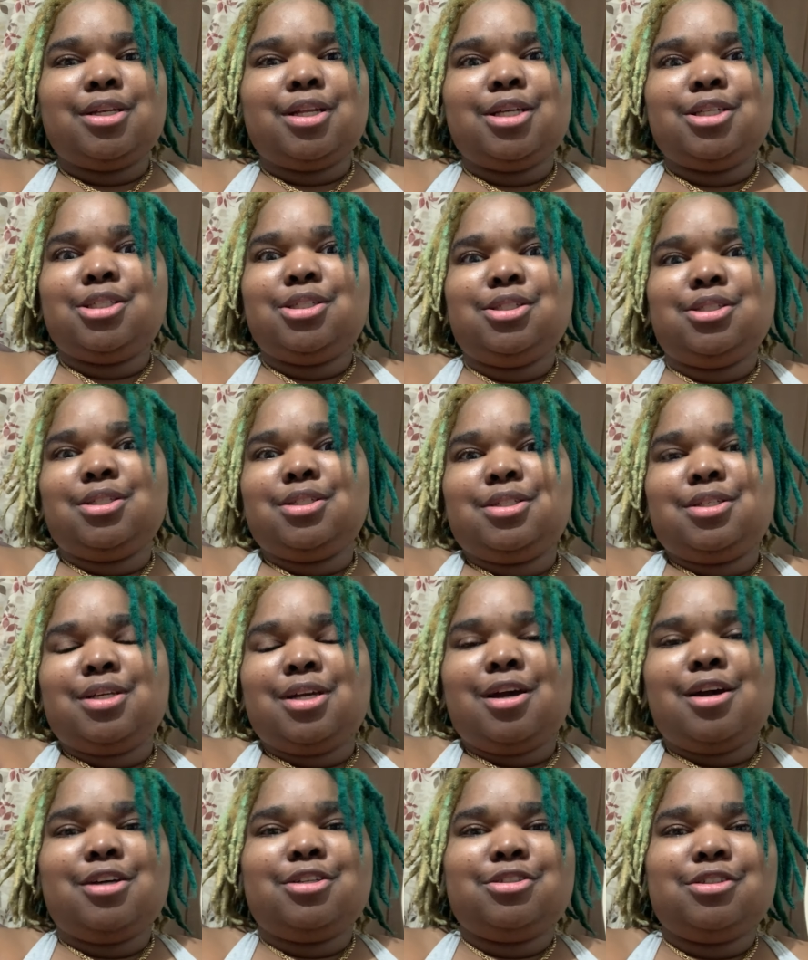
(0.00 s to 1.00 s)
Like, she just took
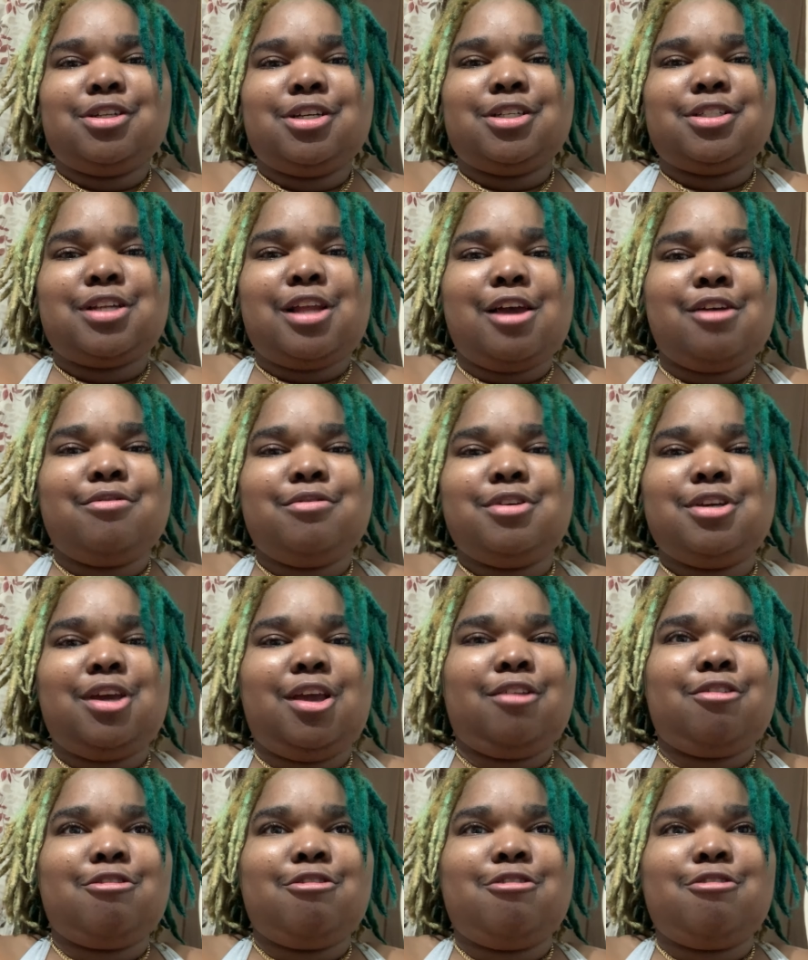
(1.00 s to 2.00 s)
out her trash. Like, we
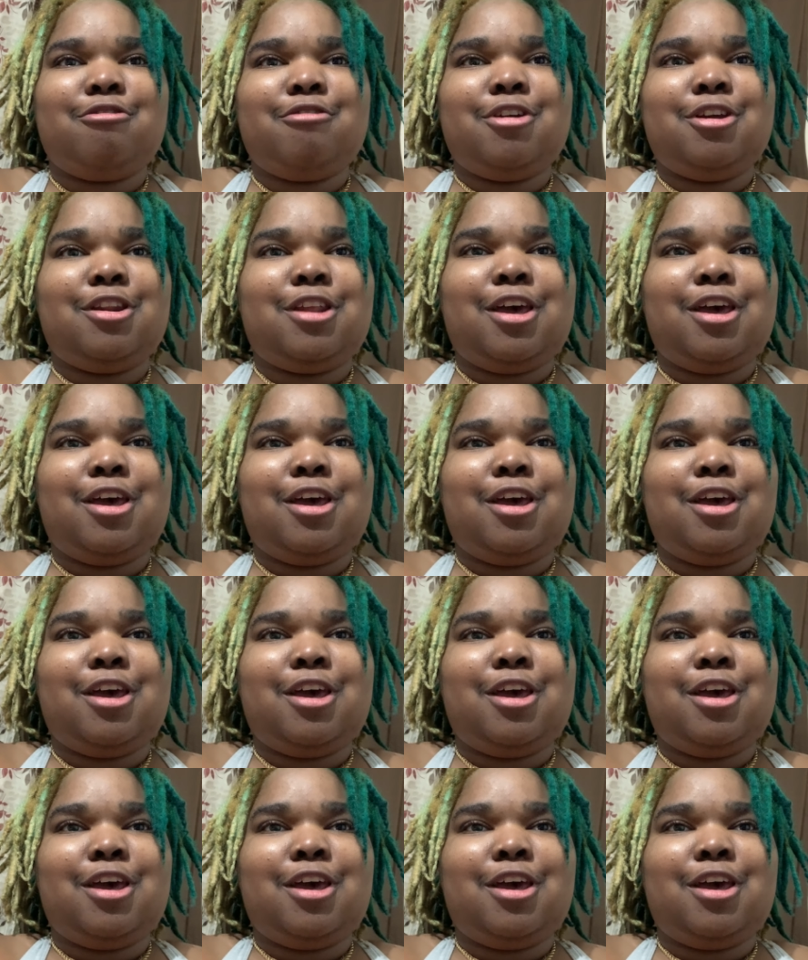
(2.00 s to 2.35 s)
can't throw it away.